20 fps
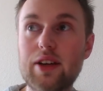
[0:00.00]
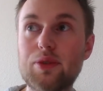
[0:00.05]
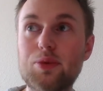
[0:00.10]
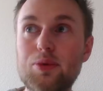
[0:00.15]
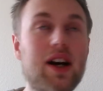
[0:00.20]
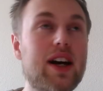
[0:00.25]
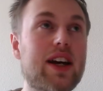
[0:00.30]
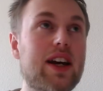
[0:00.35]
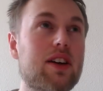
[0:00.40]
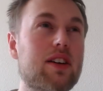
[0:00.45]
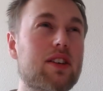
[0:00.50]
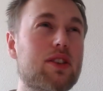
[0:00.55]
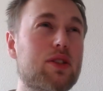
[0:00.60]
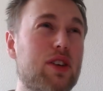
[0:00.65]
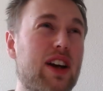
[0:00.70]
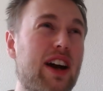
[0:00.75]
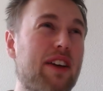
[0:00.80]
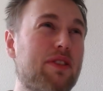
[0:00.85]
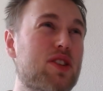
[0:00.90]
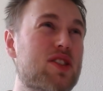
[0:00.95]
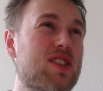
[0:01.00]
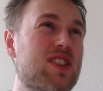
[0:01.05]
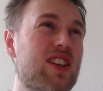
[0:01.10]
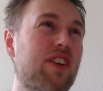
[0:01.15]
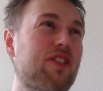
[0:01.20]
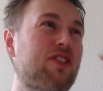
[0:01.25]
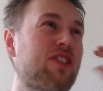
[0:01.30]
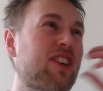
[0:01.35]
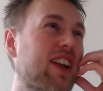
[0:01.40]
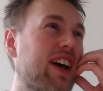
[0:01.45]
Why do you have to
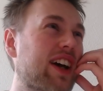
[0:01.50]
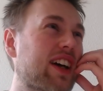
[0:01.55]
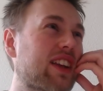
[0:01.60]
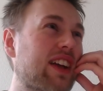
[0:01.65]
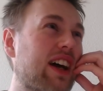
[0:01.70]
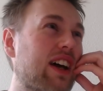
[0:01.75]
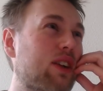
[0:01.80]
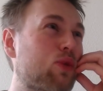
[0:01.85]
suffer like that?